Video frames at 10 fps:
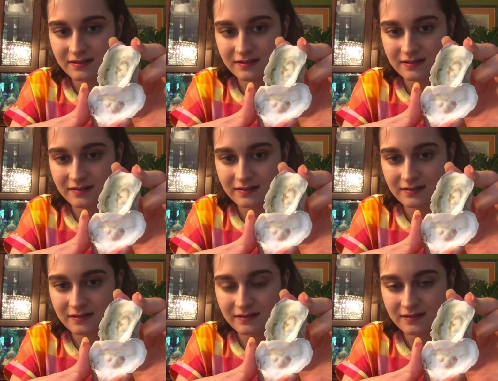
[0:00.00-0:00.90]

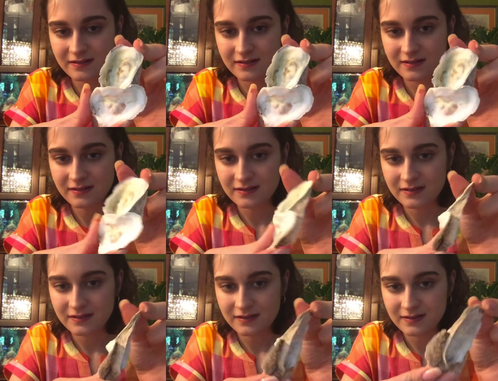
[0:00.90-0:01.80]

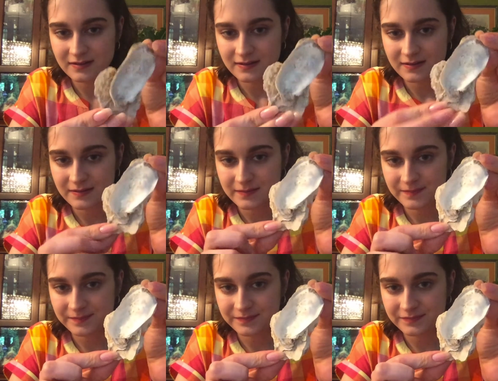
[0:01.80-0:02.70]

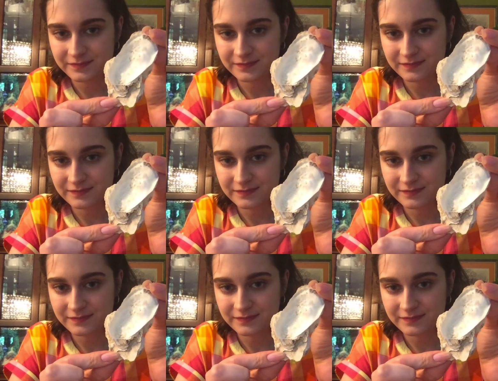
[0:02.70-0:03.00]
No one is speaking in this clip.